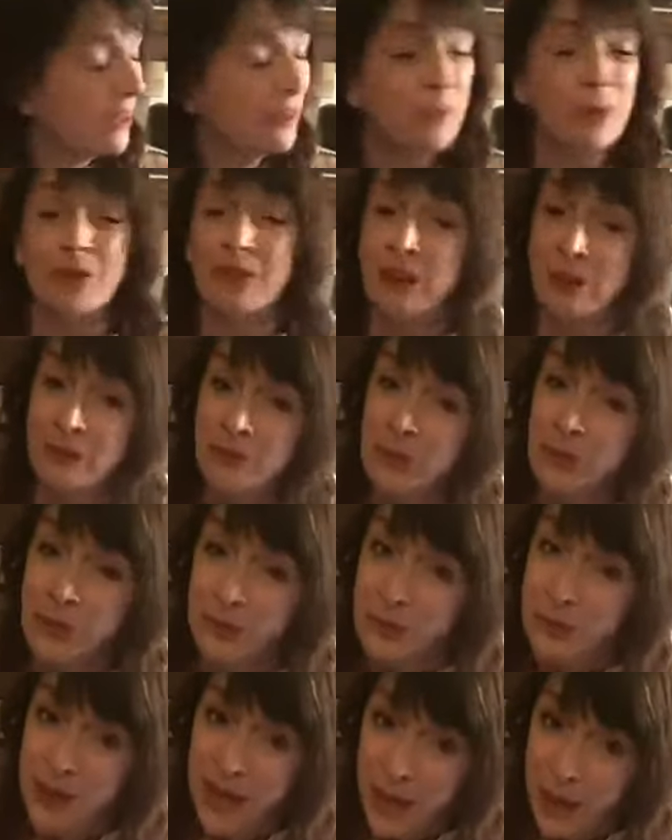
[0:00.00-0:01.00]
Which I, of
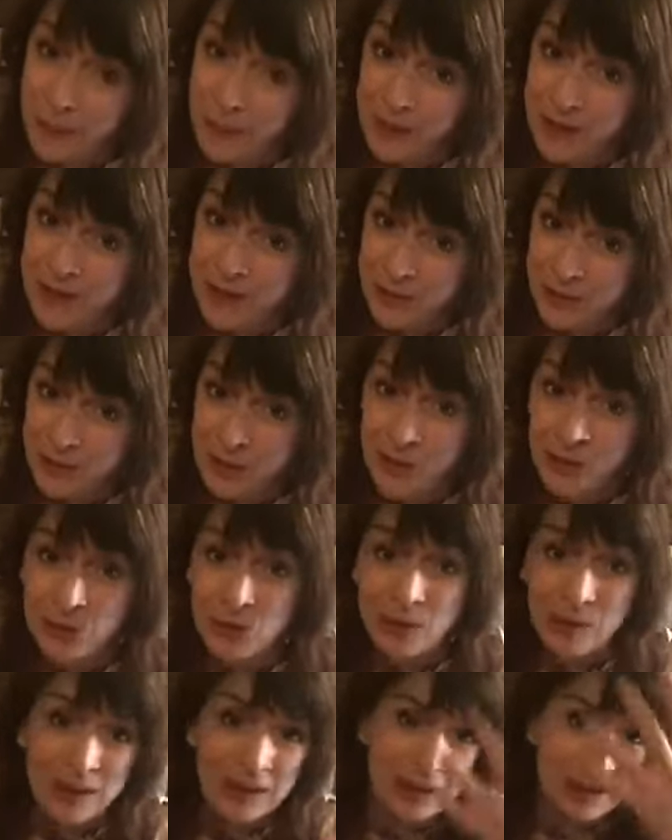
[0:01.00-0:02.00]
course, will happily
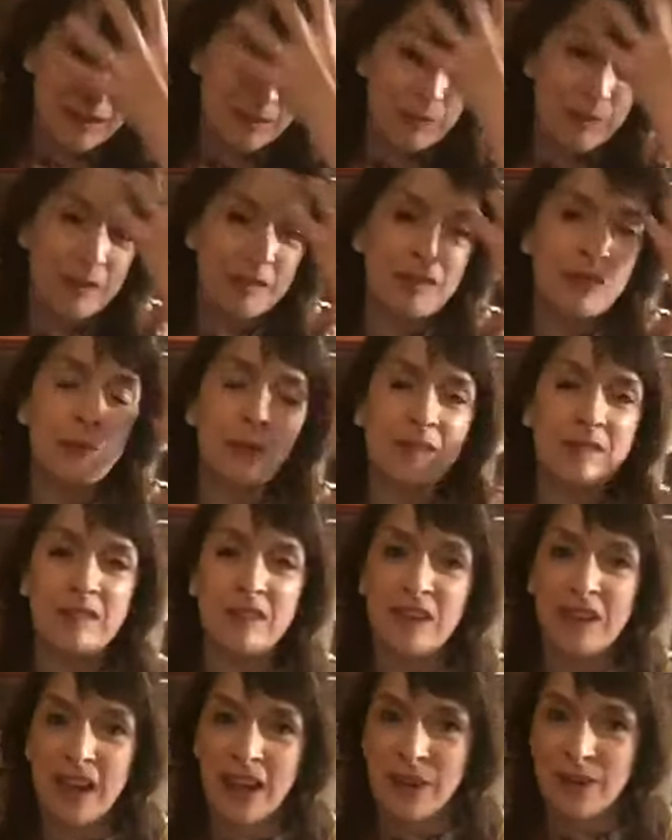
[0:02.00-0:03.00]
do, because otherwise I
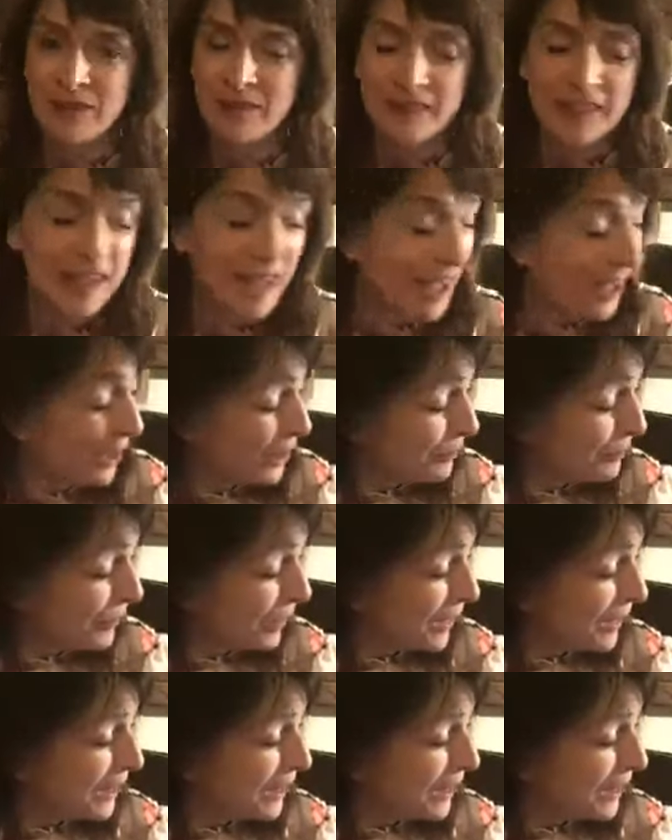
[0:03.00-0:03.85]
don't know how he's going to get home.